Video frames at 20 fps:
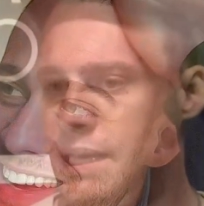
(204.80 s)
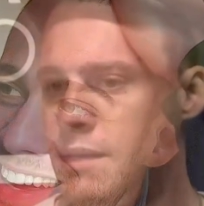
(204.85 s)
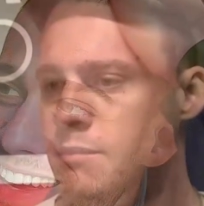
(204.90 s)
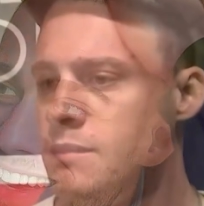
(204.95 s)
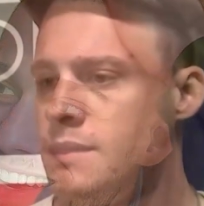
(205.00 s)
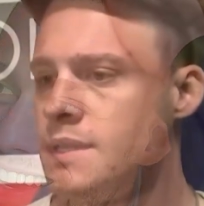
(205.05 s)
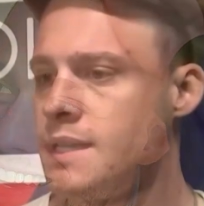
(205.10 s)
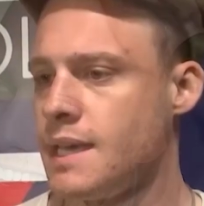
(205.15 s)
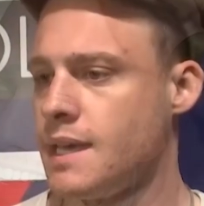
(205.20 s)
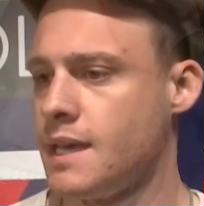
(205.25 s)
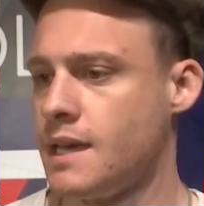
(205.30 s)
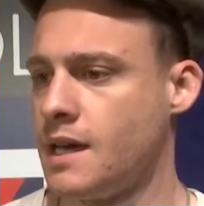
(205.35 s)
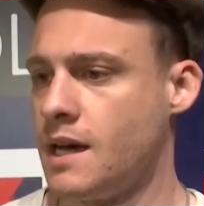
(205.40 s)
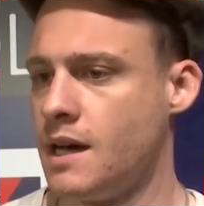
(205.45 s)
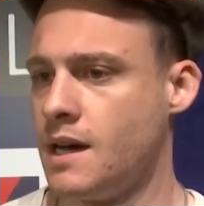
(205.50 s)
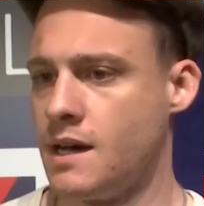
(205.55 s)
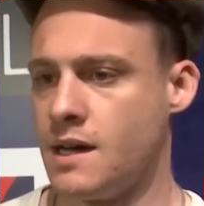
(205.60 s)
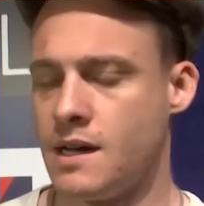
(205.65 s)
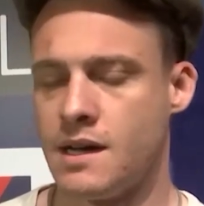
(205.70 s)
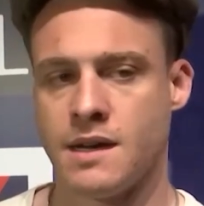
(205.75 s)
I mean,
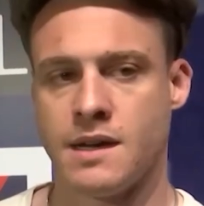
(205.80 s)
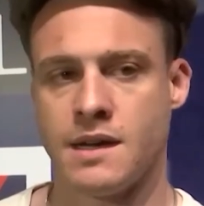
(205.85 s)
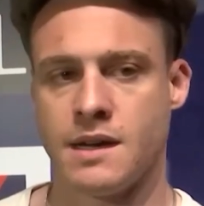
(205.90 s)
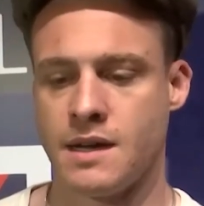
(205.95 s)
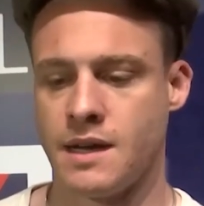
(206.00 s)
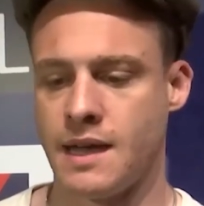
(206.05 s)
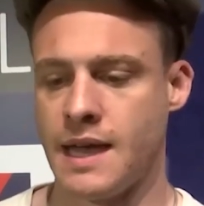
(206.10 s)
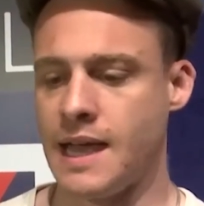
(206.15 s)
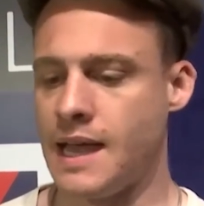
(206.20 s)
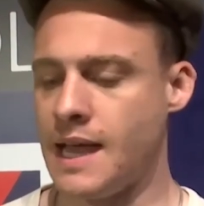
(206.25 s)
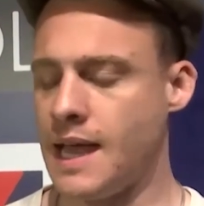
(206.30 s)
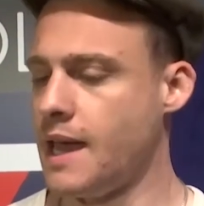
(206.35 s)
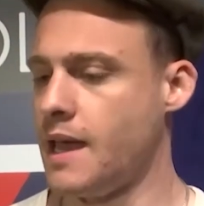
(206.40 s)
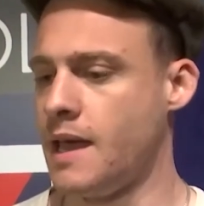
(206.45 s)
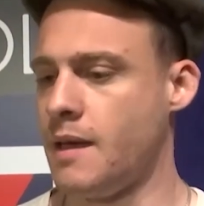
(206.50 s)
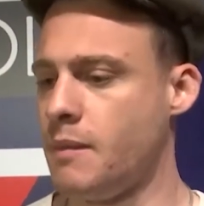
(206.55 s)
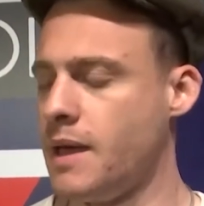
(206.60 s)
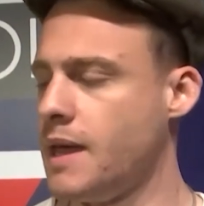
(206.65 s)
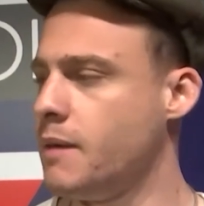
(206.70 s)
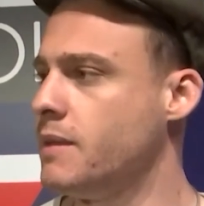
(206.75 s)
I don't
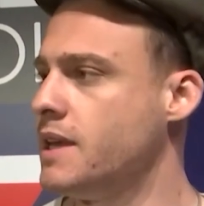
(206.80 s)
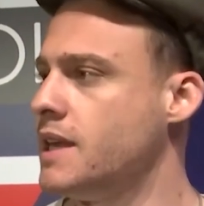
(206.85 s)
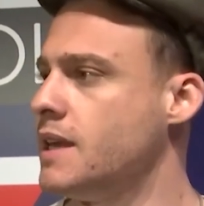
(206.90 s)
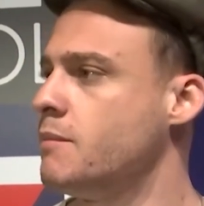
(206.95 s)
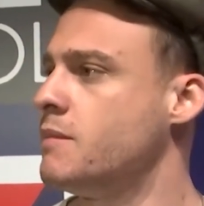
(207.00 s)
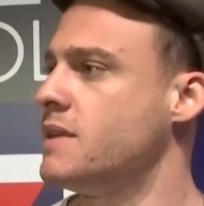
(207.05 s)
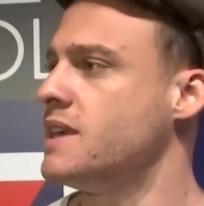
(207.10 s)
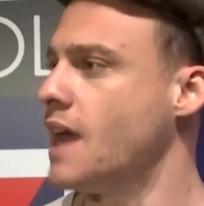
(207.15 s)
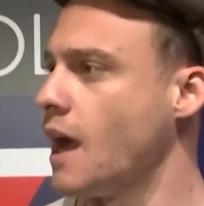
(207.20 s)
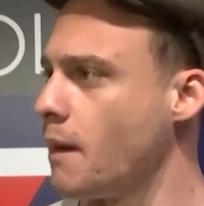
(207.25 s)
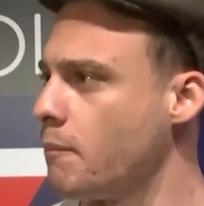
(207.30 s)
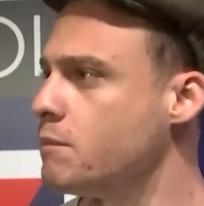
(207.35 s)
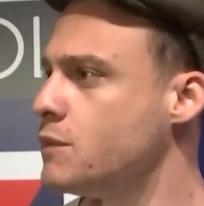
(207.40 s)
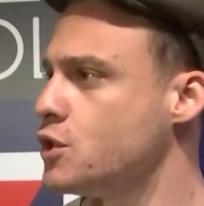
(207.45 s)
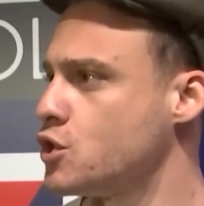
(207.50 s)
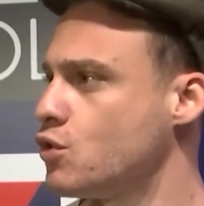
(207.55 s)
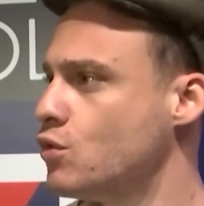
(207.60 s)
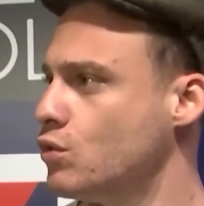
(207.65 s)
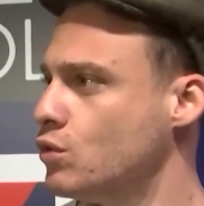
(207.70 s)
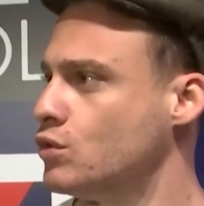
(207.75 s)
comment on anyone in
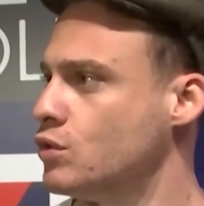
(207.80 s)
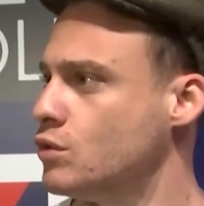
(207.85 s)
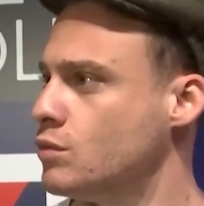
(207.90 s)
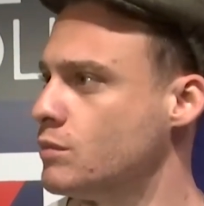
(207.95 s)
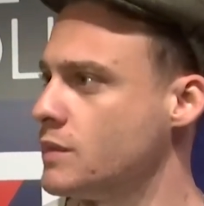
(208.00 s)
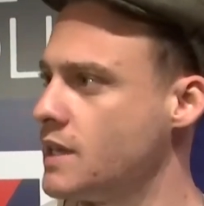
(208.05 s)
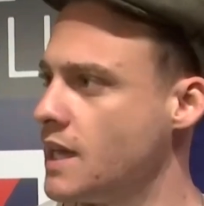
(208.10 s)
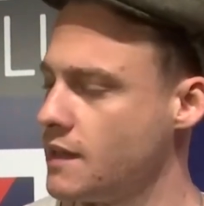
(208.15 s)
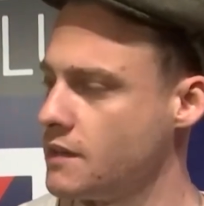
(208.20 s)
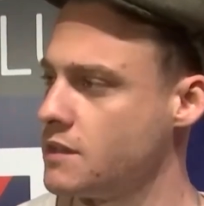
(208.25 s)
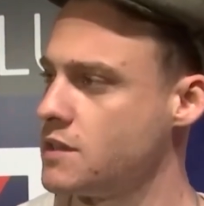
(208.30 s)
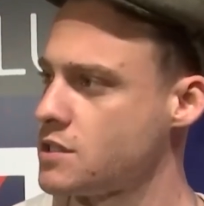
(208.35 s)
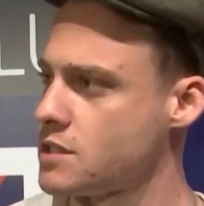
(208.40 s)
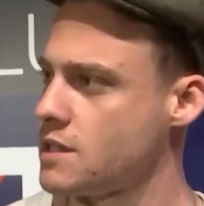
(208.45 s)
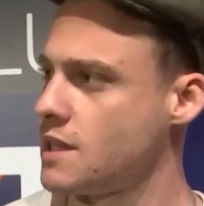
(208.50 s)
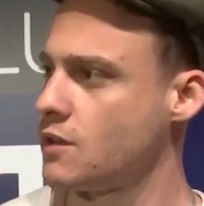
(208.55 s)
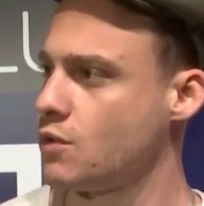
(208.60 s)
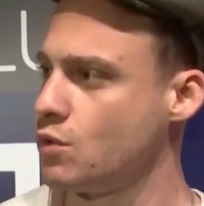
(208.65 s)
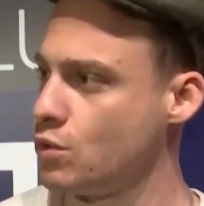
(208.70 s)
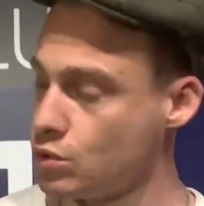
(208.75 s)
particular. I just
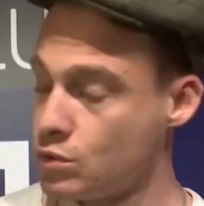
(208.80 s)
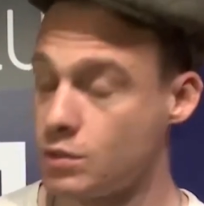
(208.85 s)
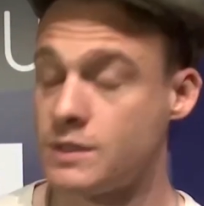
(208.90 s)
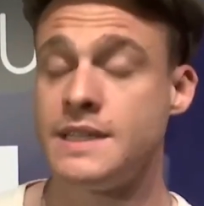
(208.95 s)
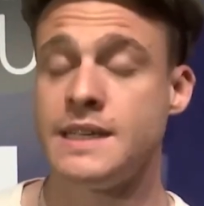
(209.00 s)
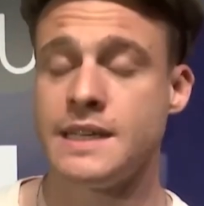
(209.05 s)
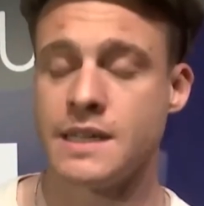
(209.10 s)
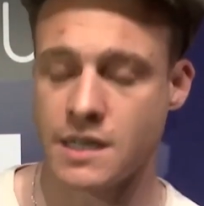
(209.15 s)
say this.